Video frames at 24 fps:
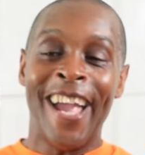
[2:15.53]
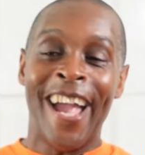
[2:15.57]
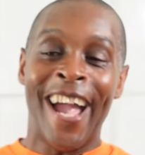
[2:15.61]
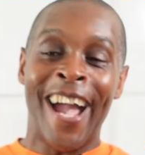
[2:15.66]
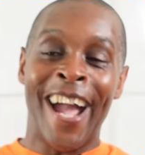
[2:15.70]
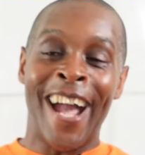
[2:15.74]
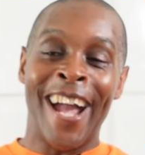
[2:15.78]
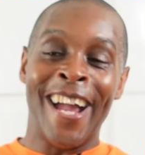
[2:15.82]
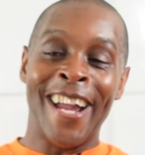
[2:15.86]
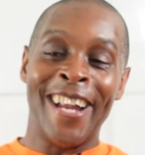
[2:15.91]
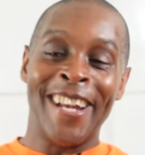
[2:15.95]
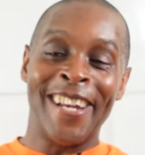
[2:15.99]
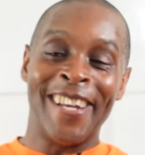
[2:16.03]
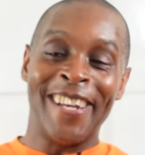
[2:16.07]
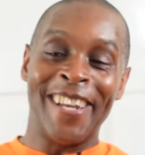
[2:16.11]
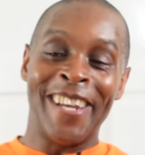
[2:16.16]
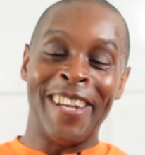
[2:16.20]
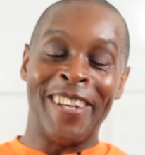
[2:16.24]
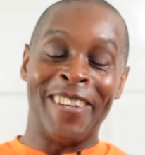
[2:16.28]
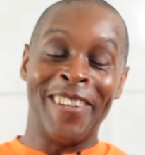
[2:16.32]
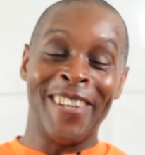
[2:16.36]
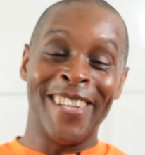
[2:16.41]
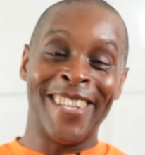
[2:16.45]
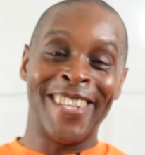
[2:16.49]
And
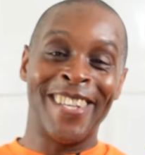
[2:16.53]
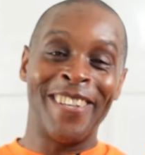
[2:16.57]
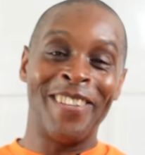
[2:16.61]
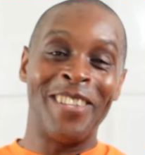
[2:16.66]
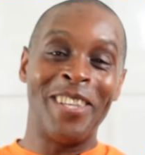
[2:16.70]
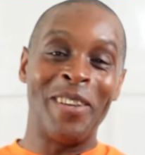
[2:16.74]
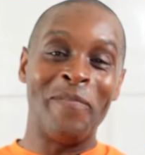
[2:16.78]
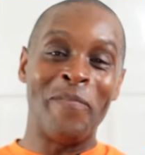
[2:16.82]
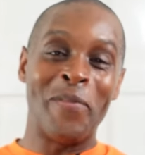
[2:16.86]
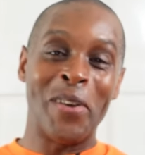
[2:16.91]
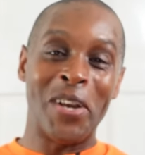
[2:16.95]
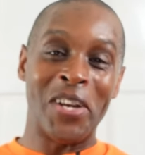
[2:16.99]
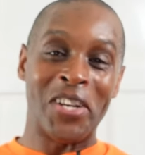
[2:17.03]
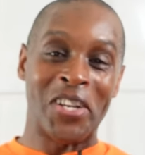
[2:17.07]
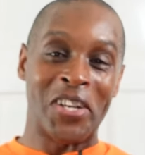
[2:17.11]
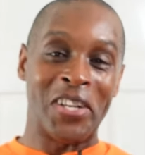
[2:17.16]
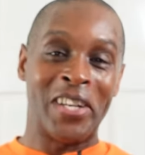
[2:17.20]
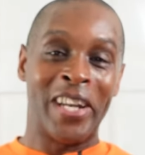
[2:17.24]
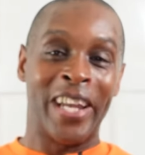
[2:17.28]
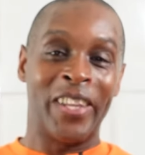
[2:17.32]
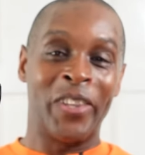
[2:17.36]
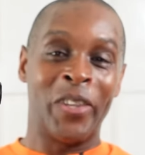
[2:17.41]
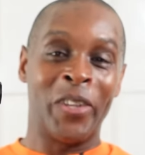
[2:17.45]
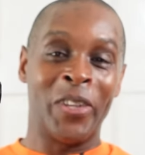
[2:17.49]
it does give the impression
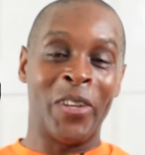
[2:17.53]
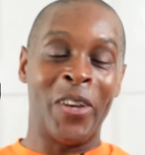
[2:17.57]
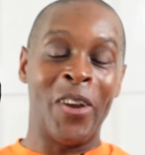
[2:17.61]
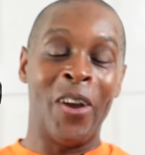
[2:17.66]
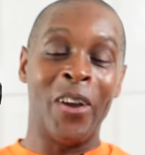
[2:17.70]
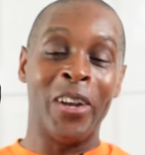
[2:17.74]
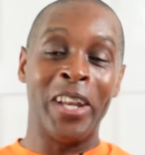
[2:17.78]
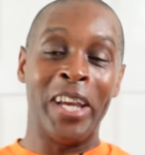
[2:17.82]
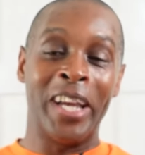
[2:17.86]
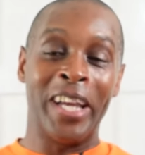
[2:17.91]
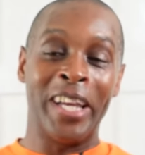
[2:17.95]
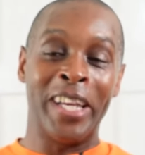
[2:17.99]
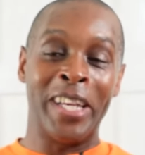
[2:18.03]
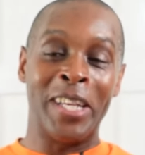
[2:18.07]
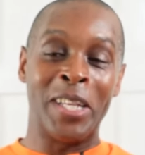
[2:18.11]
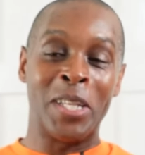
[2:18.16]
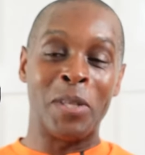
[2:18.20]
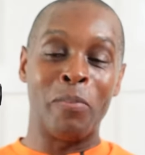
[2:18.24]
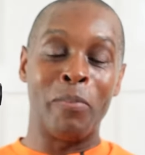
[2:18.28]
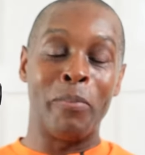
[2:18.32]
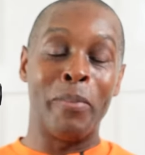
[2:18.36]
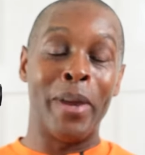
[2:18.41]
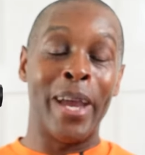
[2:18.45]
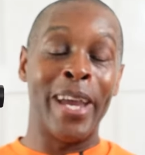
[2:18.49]
that the collar
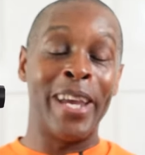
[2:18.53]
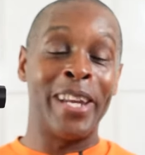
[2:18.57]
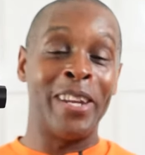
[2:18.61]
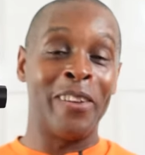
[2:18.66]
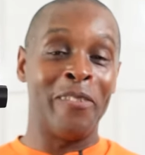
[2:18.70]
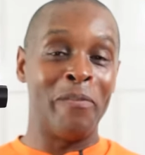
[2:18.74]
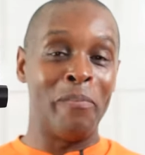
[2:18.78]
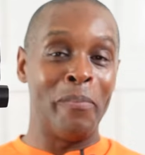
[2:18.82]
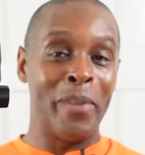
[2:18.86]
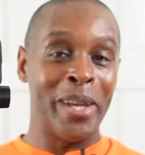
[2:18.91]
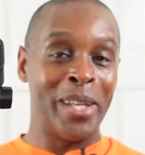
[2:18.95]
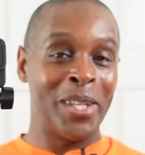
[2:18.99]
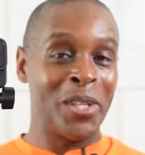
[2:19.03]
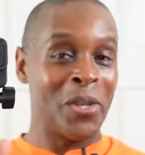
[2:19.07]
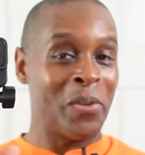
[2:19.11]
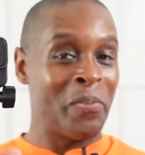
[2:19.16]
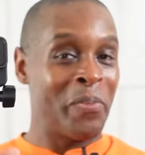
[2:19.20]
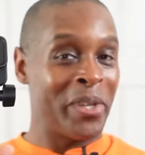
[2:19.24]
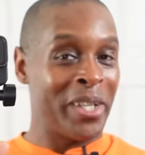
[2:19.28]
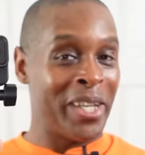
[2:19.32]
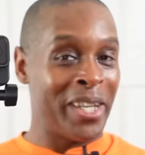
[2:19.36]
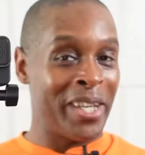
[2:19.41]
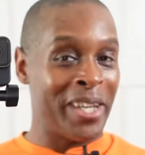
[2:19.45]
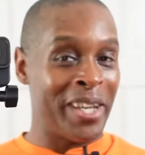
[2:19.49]
is made of metal,
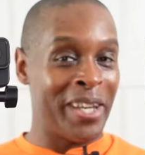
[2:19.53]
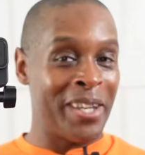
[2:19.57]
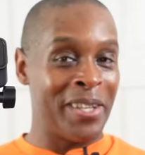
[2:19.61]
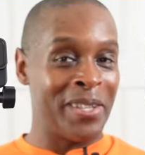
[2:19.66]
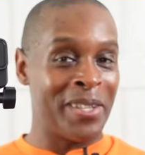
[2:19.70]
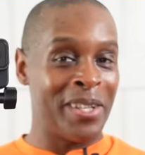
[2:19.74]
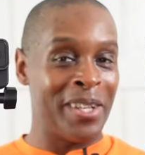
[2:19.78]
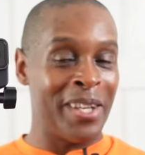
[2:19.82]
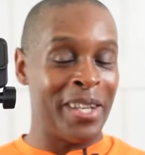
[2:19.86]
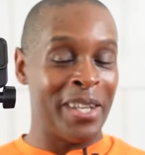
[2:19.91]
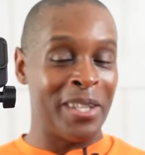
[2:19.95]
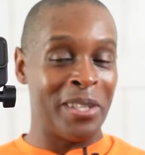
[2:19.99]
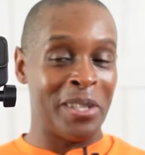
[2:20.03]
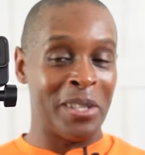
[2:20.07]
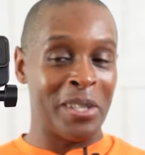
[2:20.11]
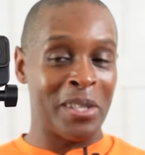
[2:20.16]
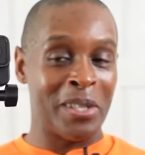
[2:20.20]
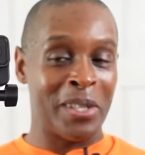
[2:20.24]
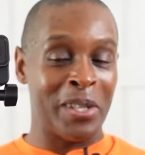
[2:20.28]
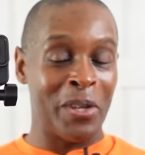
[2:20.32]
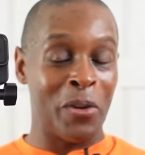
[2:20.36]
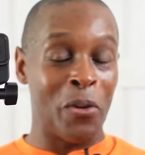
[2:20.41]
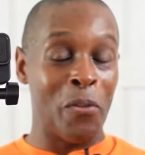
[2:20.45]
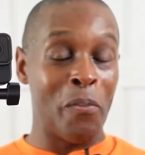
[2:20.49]
but it isn't. It's
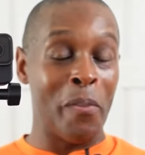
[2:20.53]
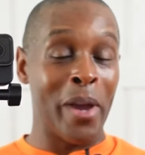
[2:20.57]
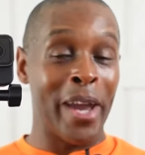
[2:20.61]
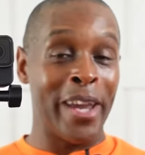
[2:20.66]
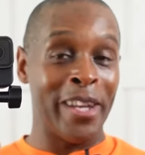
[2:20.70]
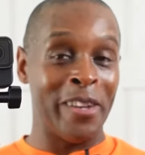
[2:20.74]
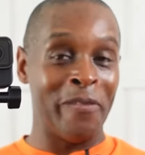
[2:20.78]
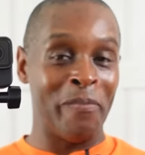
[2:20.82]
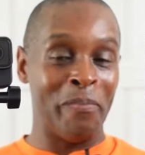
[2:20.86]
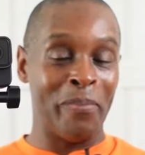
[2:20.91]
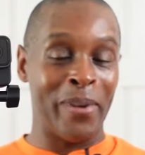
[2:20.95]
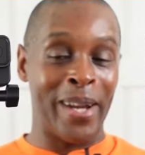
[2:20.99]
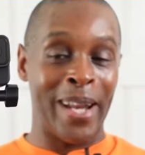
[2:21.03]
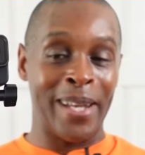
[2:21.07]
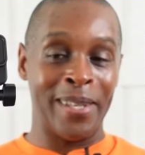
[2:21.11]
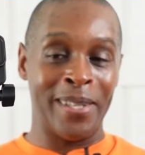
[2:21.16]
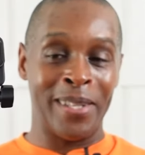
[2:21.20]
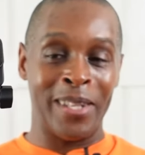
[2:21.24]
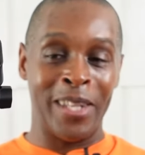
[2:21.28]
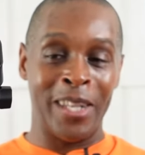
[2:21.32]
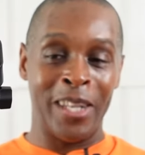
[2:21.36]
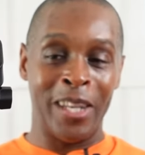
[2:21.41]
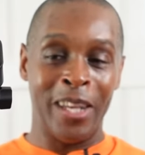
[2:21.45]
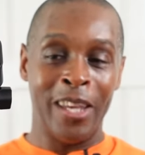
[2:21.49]
still made of
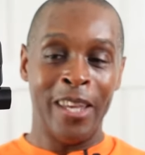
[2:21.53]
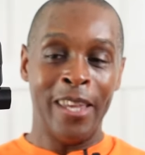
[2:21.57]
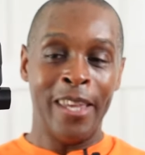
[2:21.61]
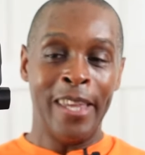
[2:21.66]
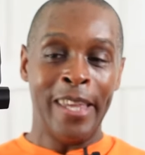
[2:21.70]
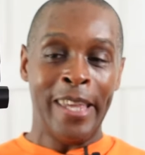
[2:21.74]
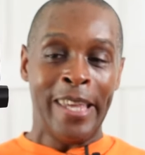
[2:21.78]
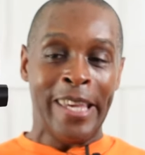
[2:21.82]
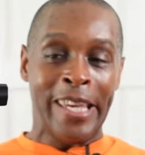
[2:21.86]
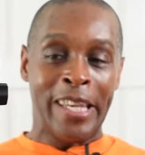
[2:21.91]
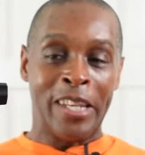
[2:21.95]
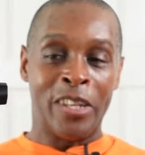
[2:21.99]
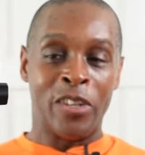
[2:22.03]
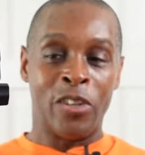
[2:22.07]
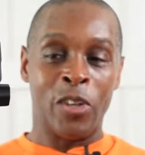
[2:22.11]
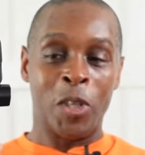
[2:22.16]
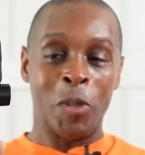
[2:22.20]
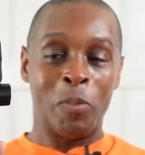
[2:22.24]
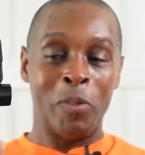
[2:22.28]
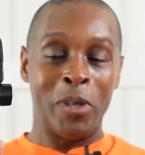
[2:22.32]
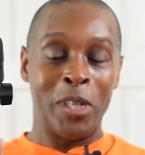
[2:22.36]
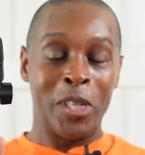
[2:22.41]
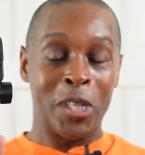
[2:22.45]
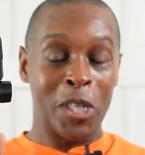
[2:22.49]
plastic. It's
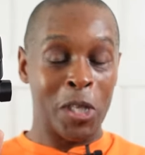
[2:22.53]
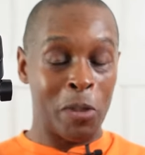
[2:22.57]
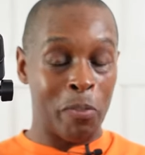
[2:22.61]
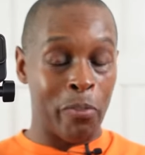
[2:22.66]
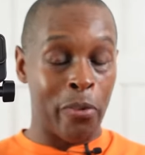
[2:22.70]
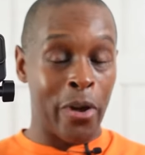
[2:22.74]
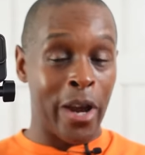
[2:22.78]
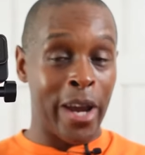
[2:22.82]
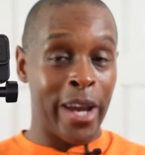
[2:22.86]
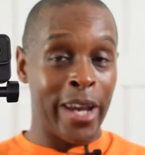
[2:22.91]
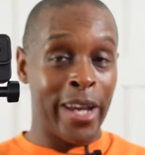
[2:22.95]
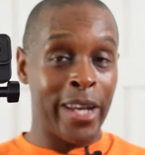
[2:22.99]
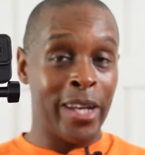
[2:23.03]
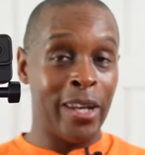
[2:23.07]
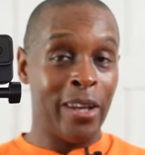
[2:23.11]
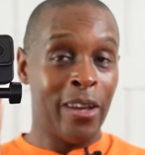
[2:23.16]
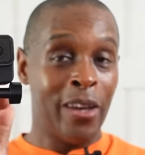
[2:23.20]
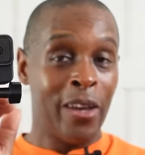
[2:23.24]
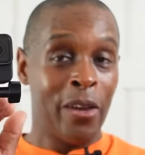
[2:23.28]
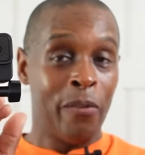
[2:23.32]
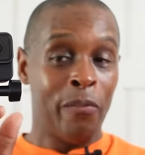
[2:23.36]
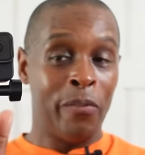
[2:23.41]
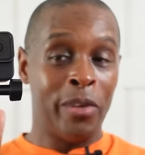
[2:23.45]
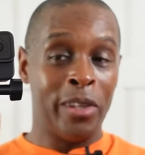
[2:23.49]
just been sprayed
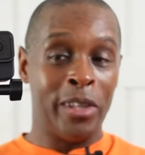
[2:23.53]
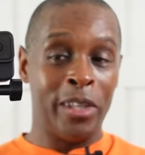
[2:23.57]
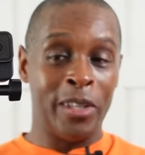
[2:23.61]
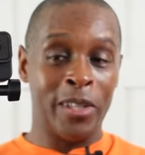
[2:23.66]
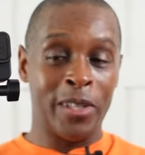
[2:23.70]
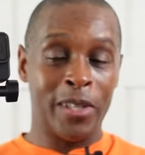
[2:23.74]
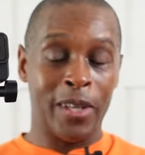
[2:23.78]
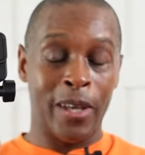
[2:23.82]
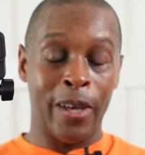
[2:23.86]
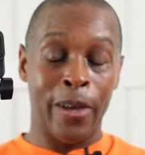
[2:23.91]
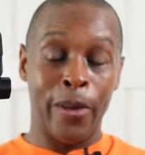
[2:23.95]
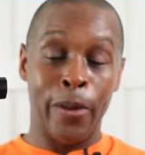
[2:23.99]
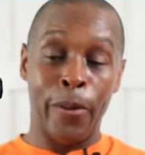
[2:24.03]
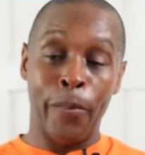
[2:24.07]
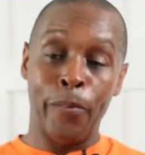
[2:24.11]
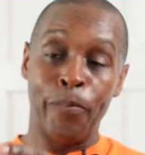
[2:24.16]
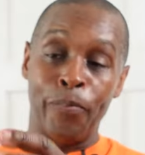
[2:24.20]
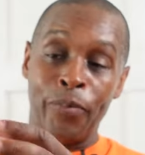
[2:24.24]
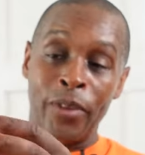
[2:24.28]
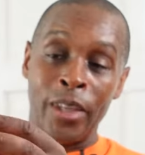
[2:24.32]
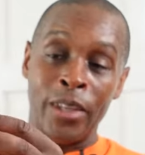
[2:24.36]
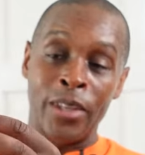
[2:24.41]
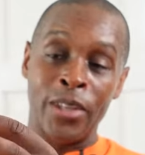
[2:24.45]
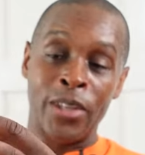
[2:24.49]
with this um,
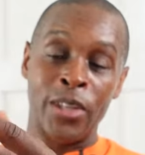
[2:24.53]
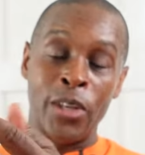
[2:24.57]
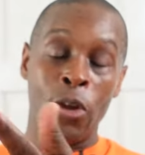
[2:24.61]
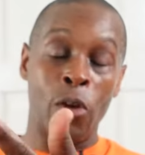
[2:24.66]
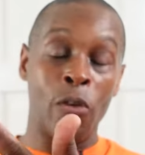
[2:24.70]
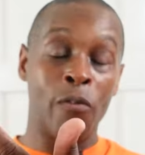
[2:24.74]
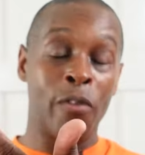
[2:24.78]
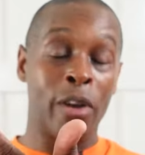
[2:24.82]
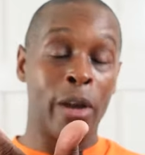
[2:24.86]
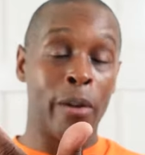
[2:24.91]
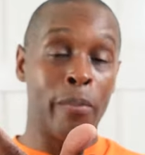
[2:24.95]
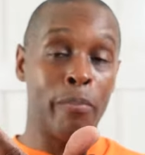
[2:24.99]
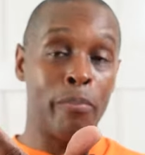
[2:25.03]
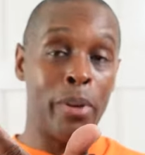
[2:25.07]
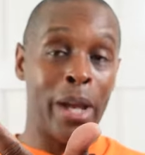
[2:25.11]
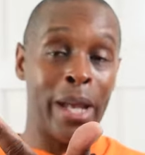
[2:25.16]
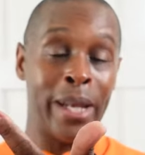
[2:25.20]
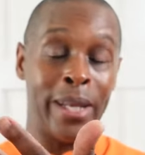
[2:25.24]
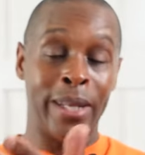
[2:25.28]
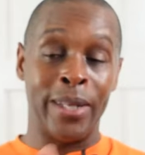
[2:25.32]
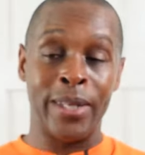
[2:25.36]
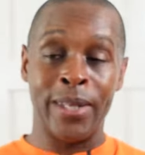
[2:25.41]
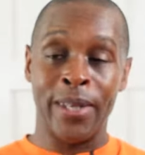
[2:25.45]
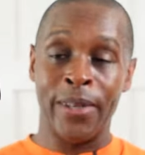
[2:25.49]
silver
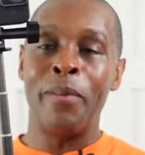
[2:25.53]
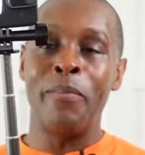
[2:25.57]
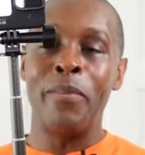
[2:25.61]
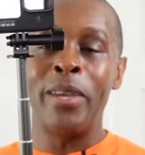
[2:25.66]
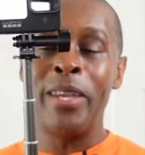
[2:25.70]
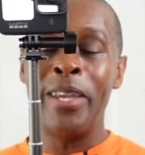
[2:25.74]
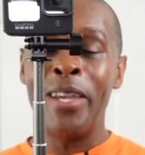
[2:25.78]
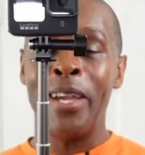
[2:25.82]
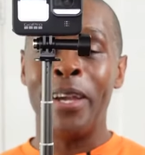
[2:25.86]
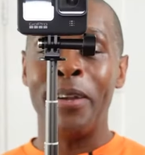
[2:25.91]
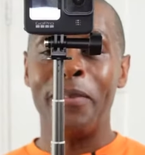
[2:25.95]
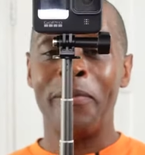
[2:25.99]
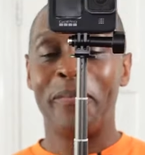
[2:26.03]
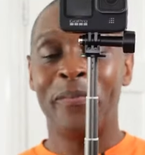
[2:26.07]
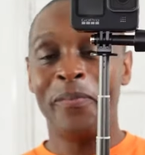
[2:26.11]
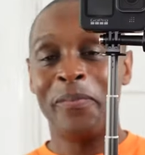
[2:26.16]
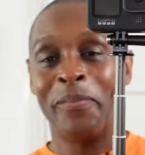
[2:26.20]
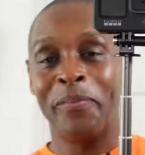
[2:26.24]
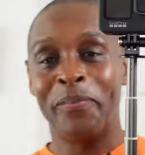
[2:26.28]
paint. M here